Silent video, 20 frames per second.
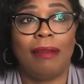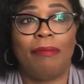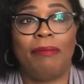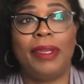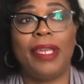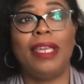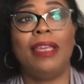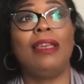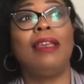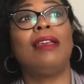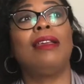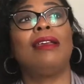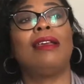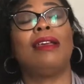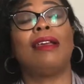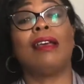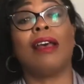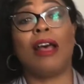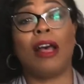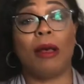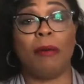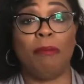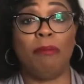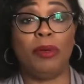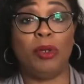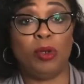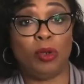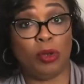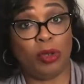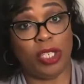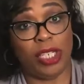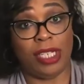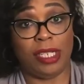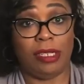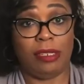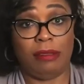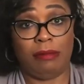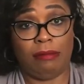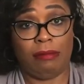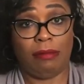being a bougie
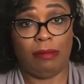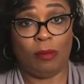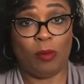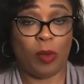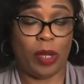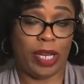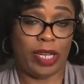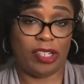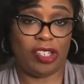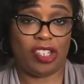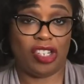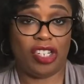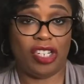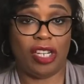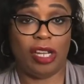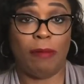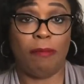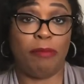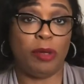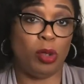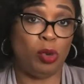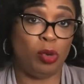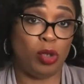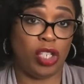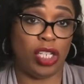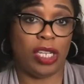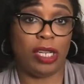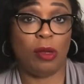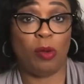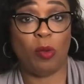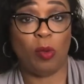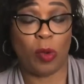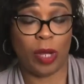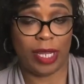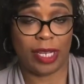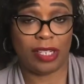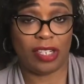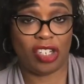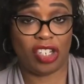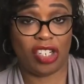witch, a bougie
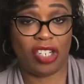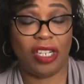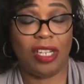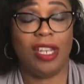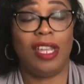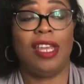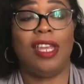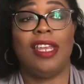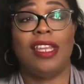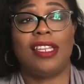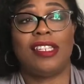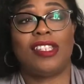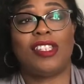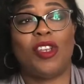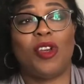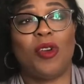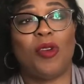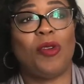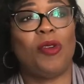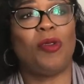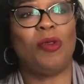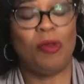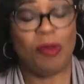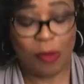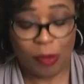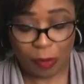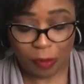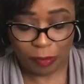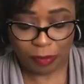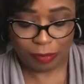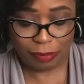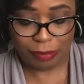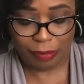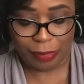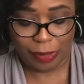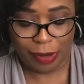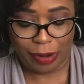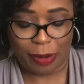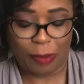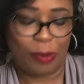witch. So,
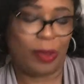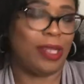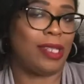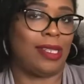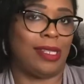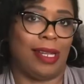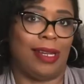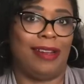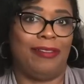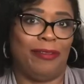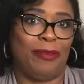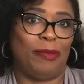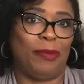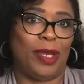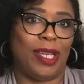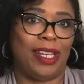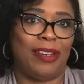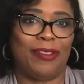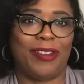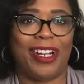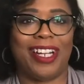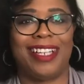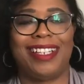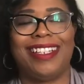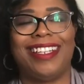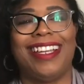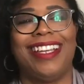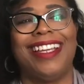all right, what does that even mean, right?